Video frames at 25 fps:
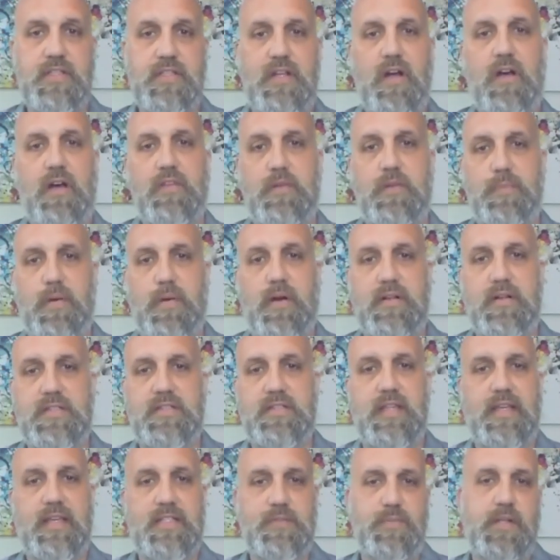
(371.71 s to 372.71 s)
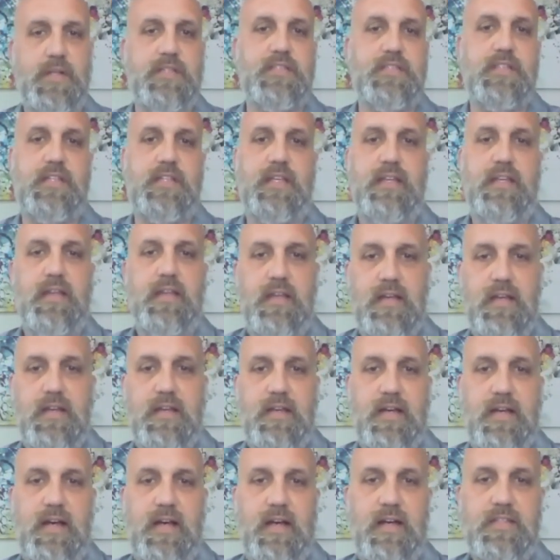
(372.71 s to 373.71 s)
In other parts, they expressly
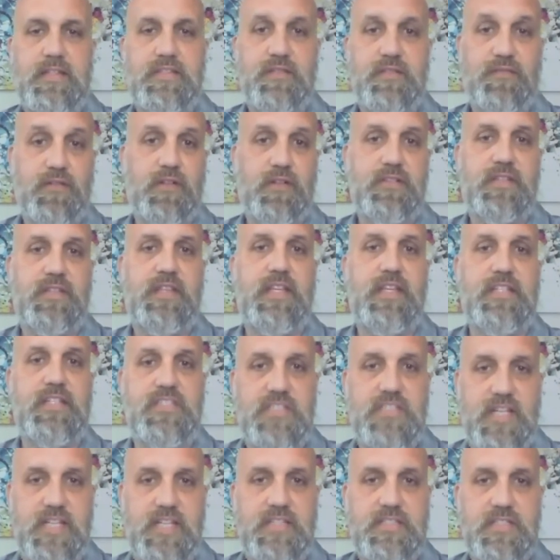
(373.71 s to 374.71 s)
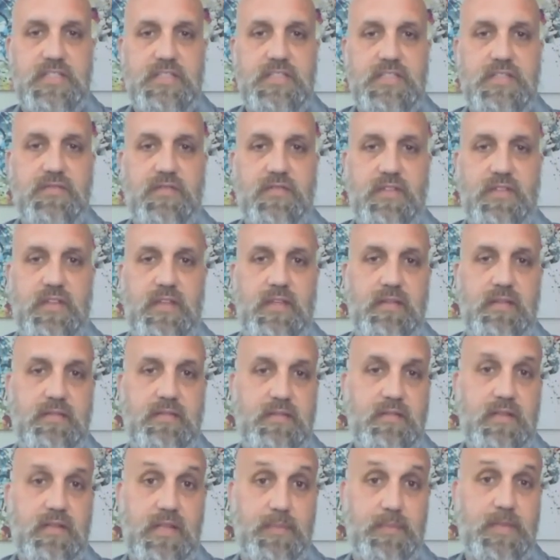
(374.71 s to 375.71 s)
defer to the exchanges for the
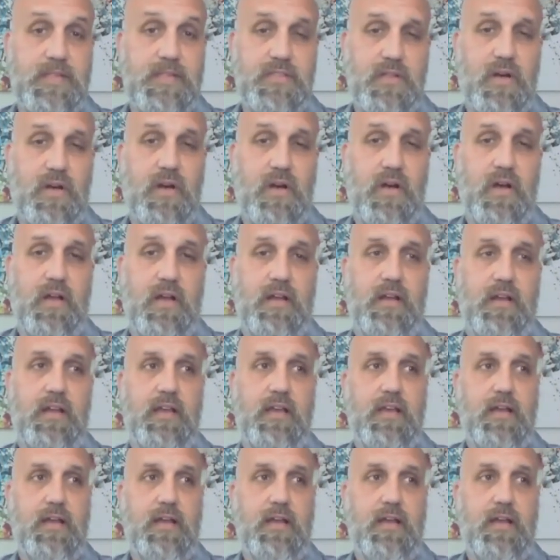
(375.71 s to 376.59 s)
limits on